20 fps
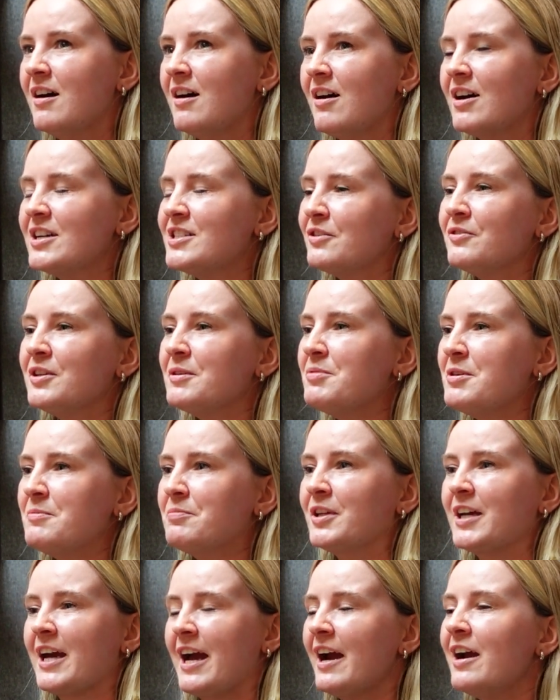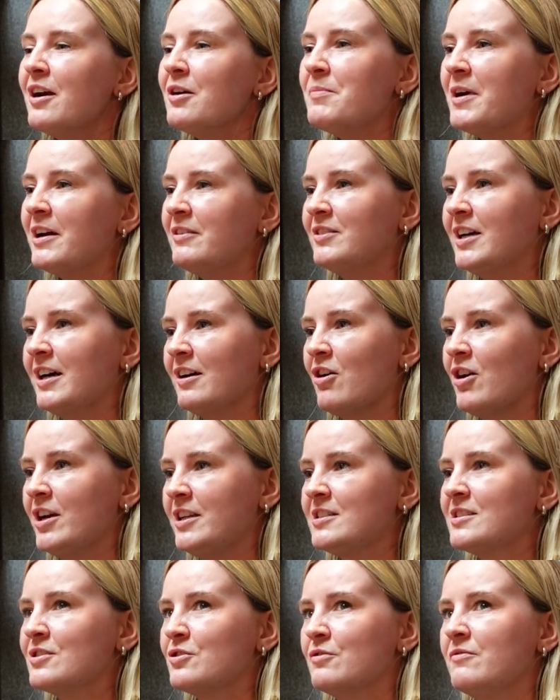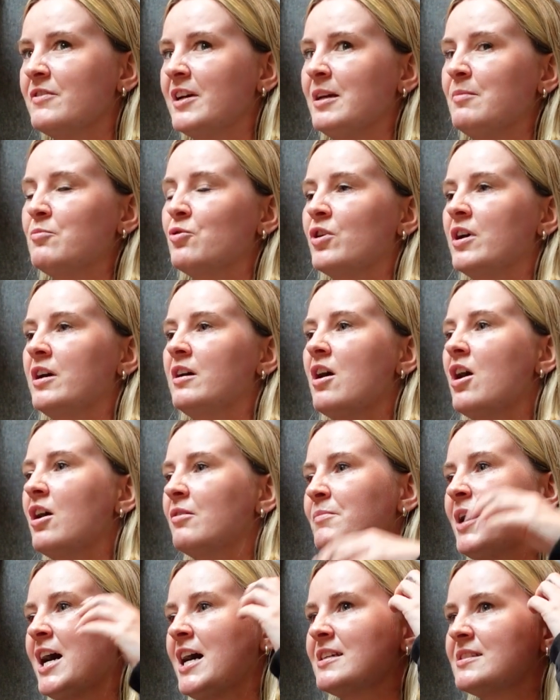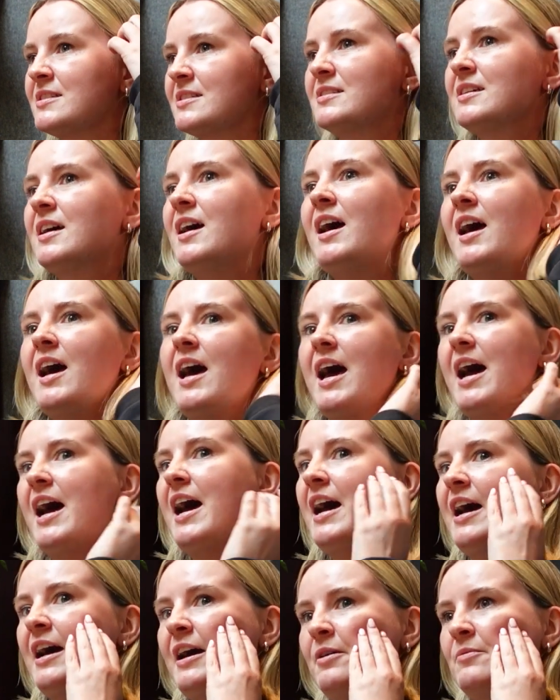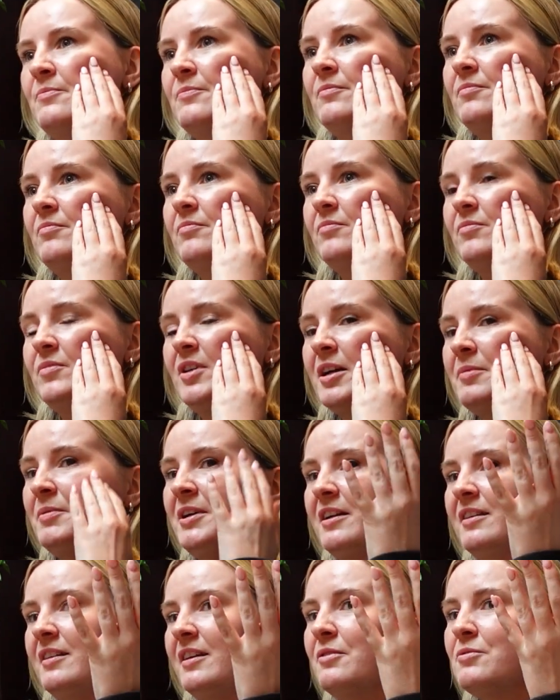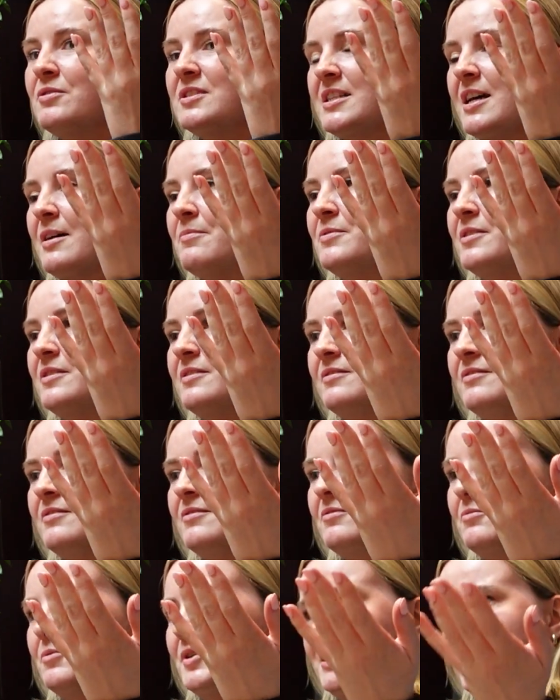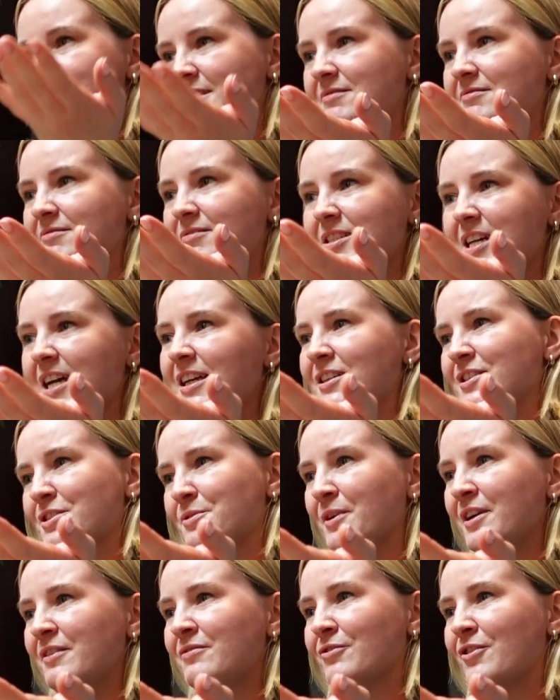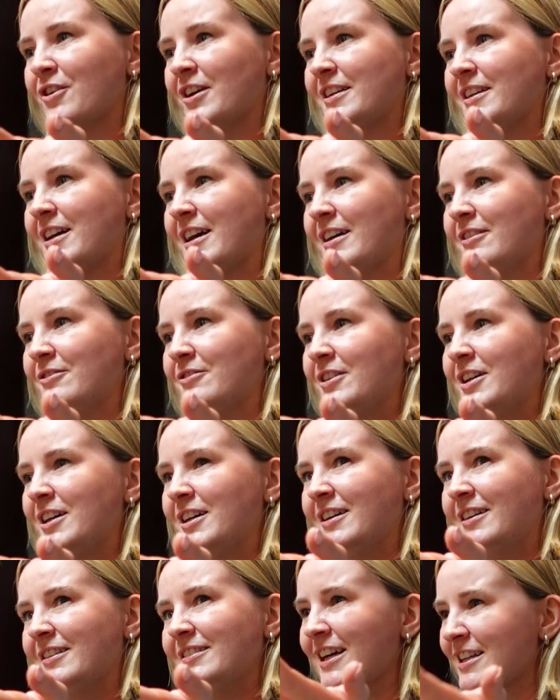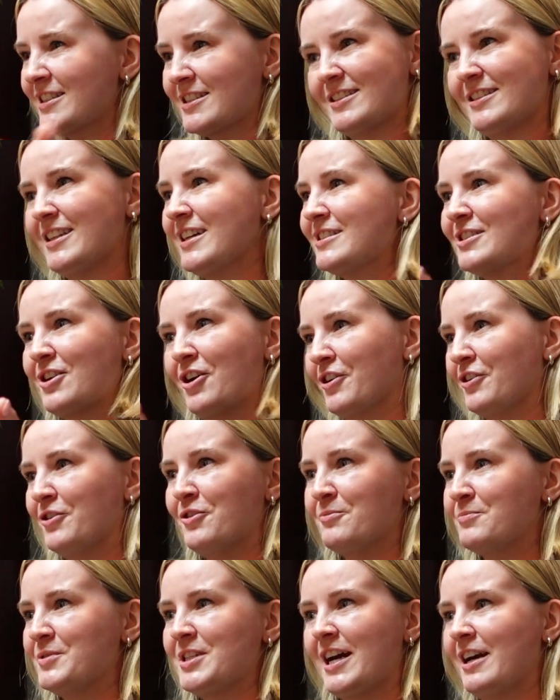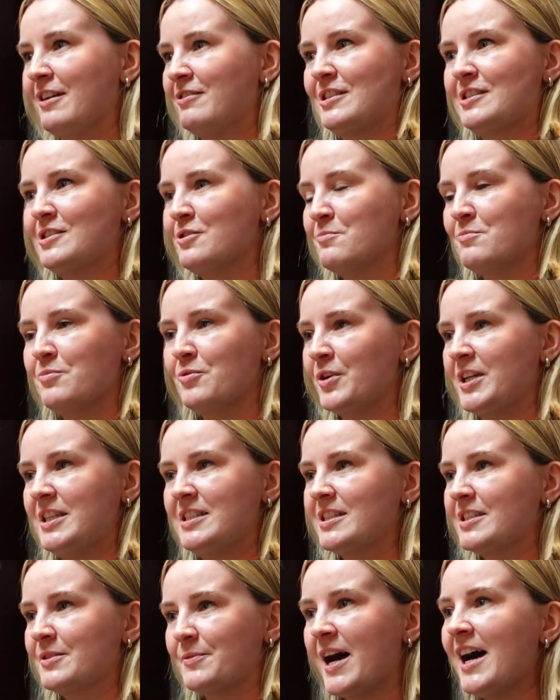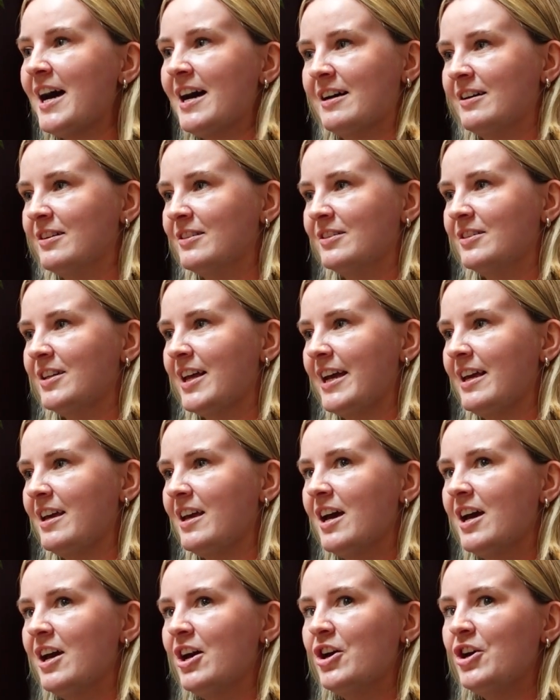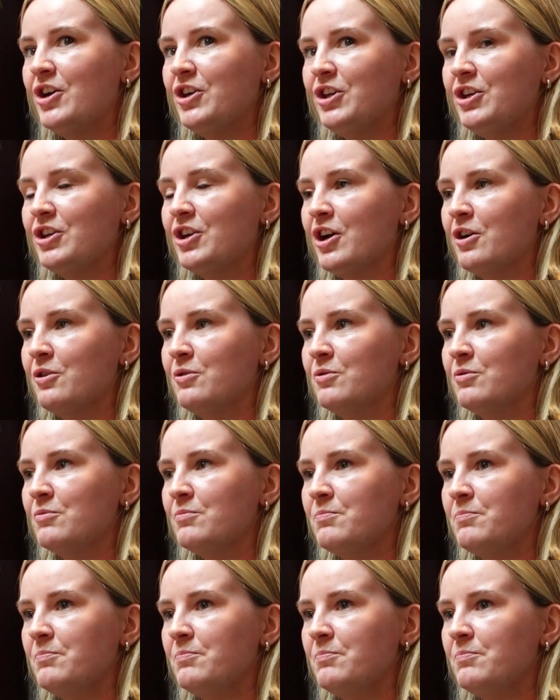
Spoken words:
I don't think people care about that kind of stuff anymore, en masse. Like, I mean, I think what's happening with Taylor Swift right now, that's got to come down at some point as well. Like, you know,